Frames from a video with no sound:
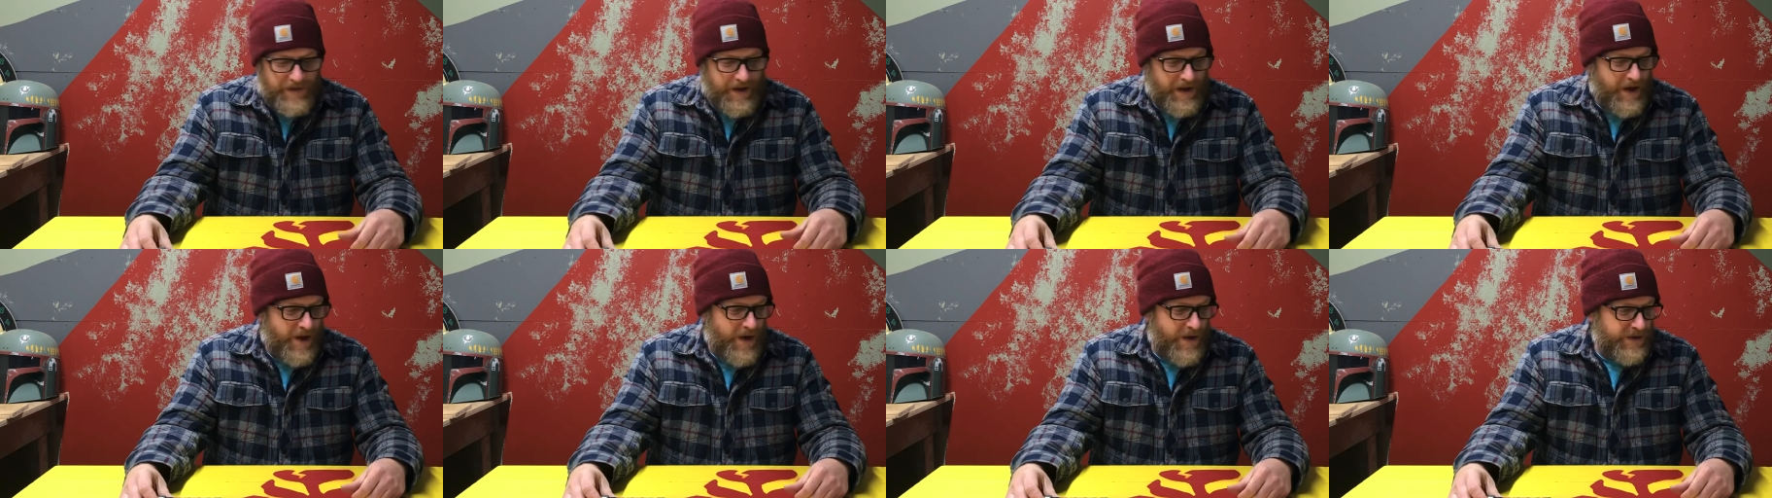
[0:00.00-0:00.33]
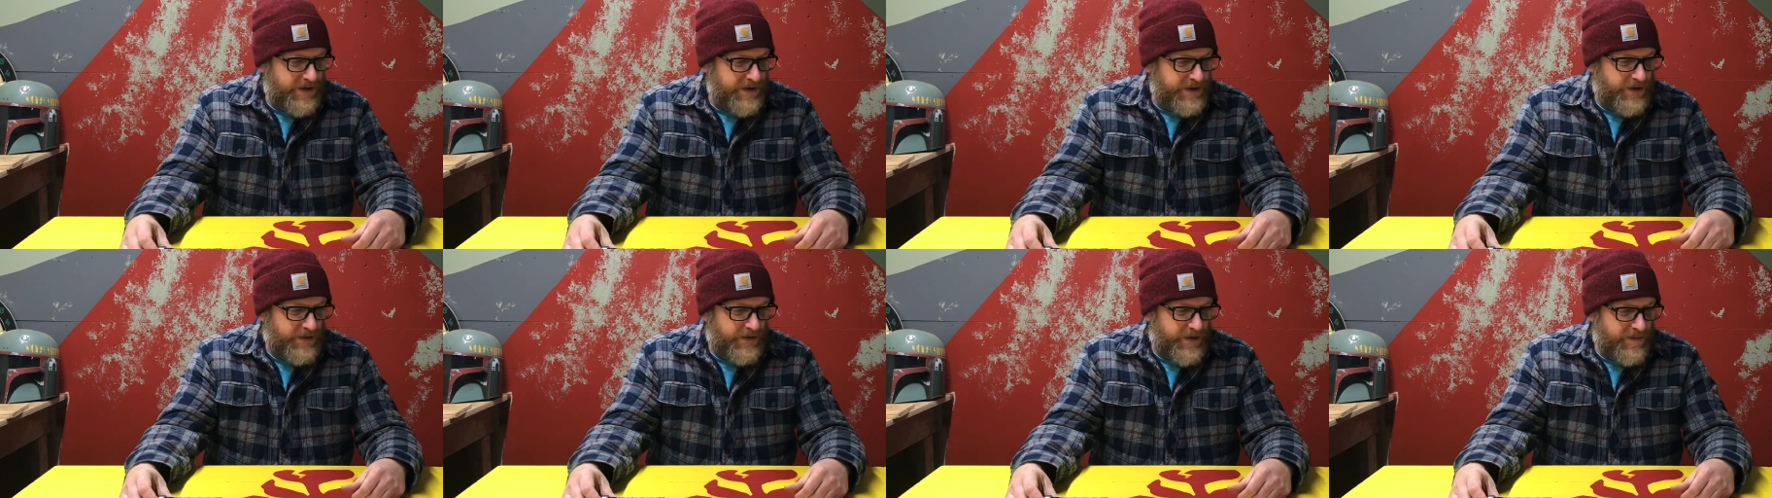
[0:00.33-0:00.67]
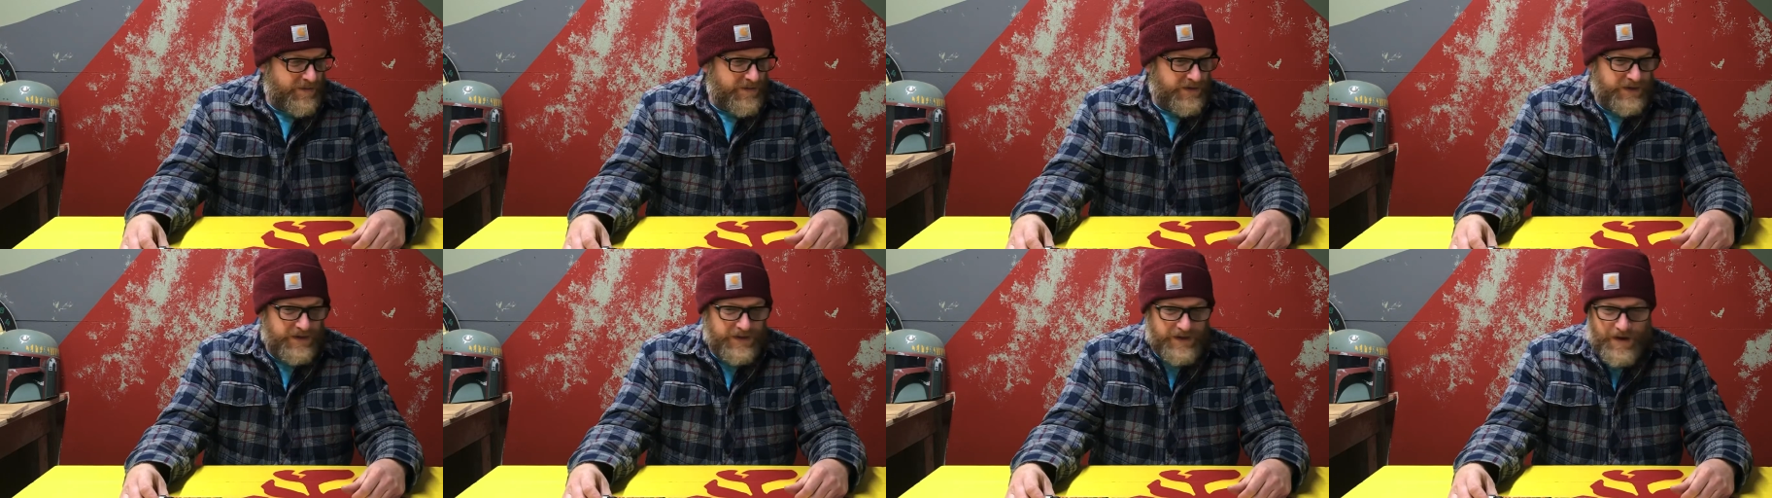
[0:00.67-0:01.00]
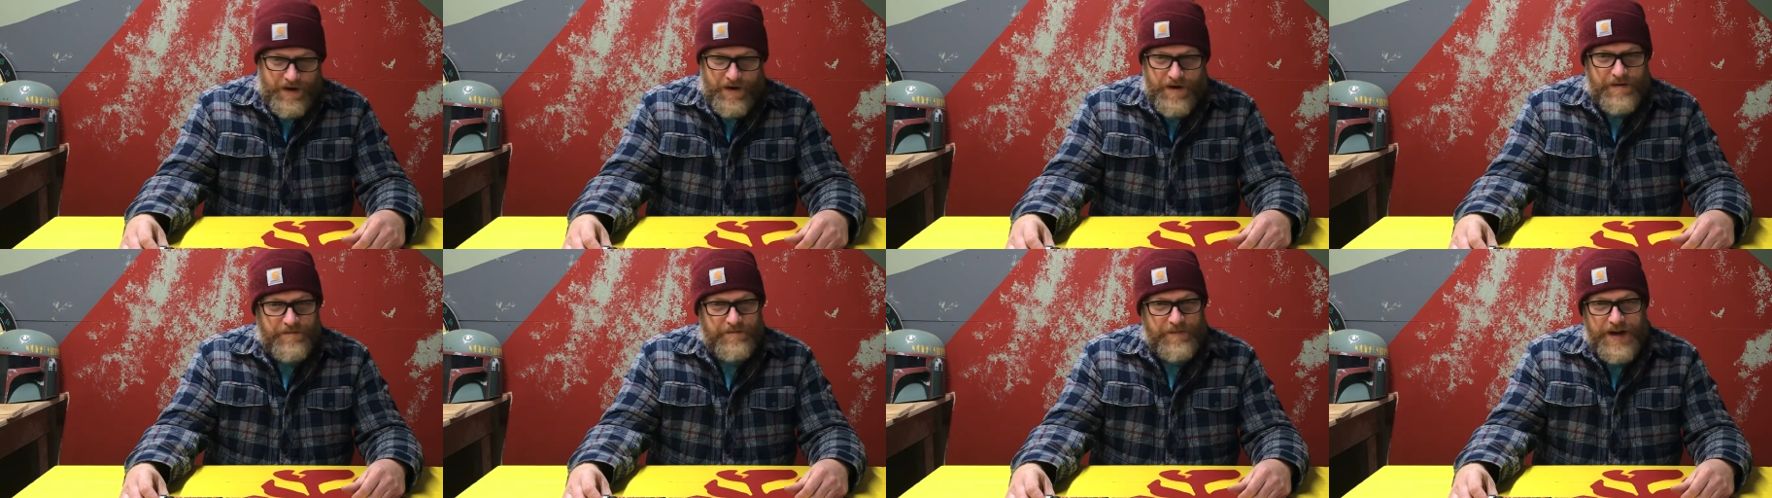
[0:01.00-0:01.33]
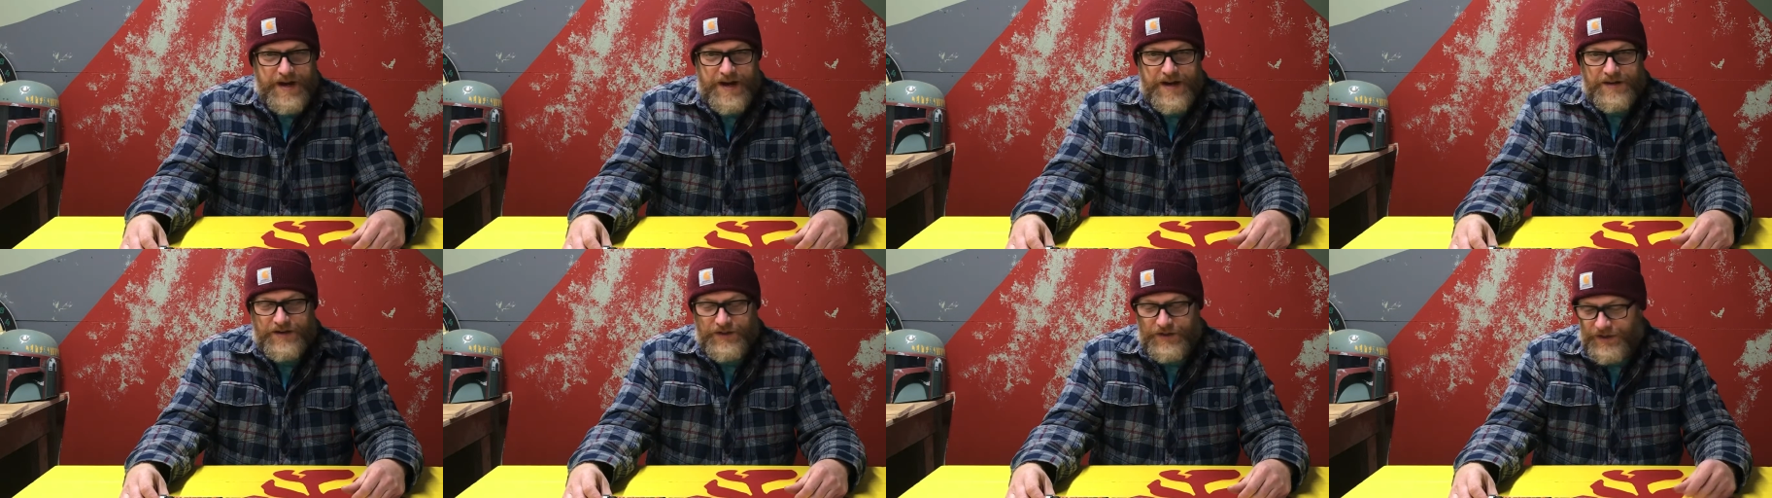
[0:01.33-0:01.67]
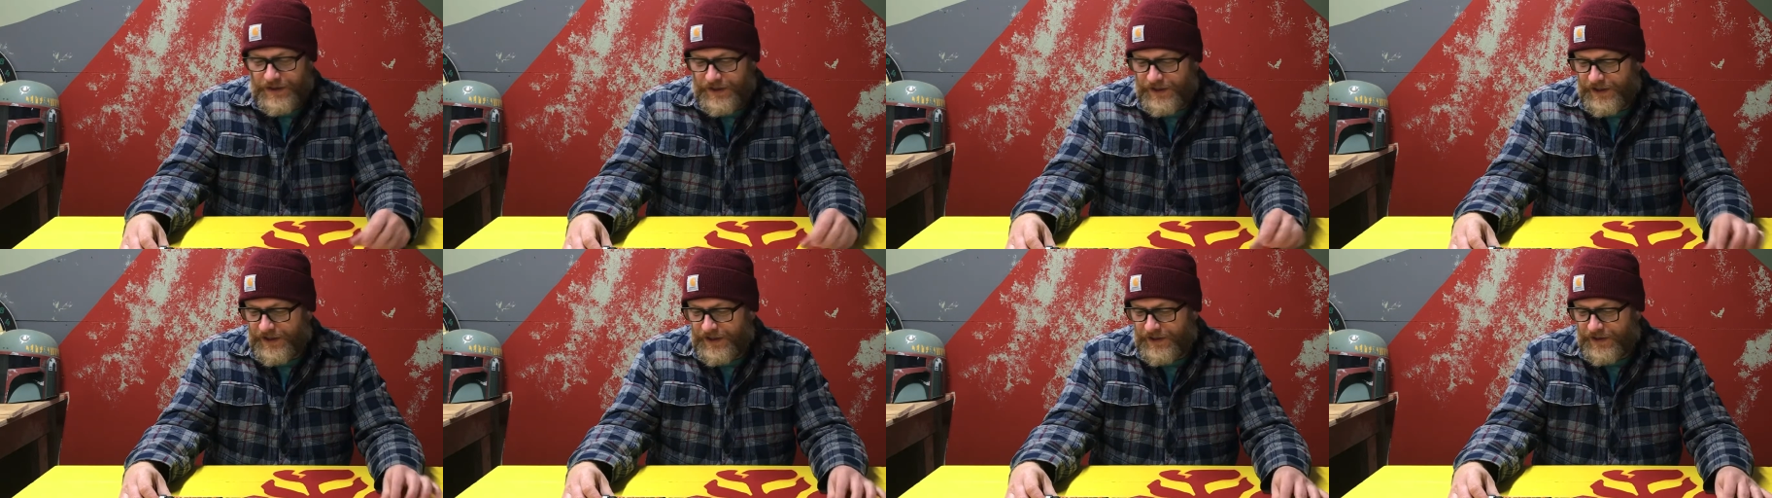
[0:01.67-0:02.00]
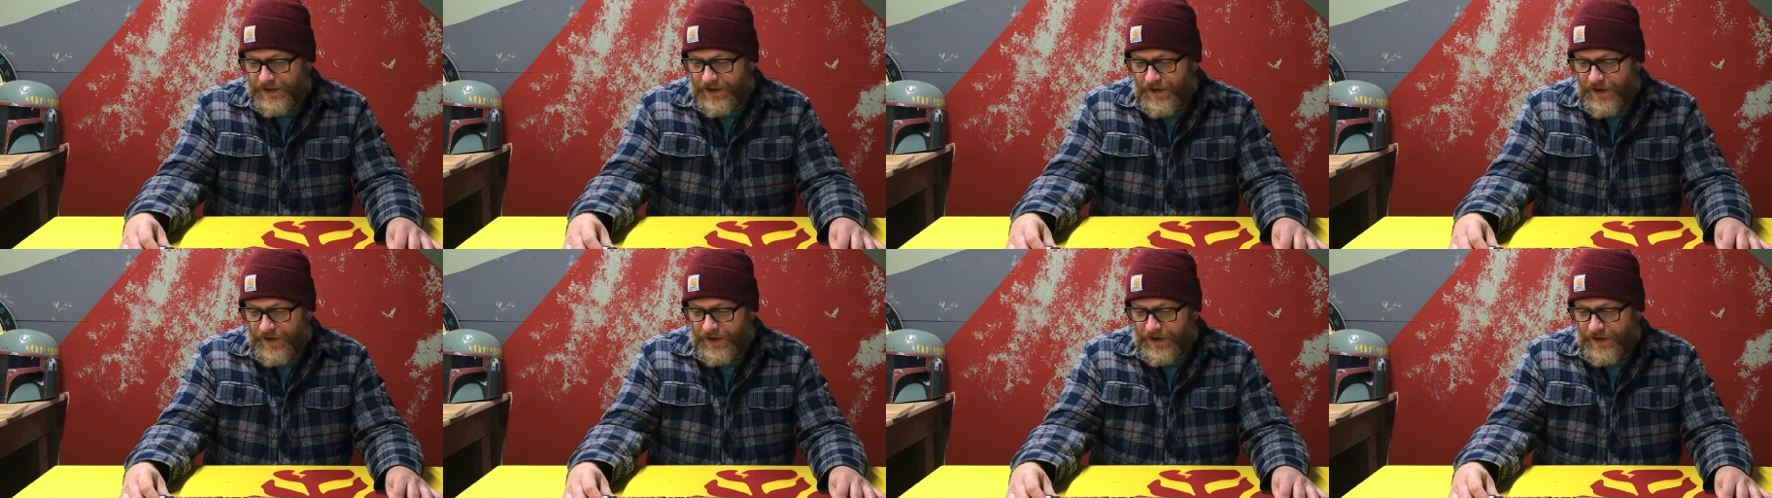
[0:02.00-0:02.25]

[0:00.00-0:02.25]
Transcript: All these Crimson Dawn Banshees and all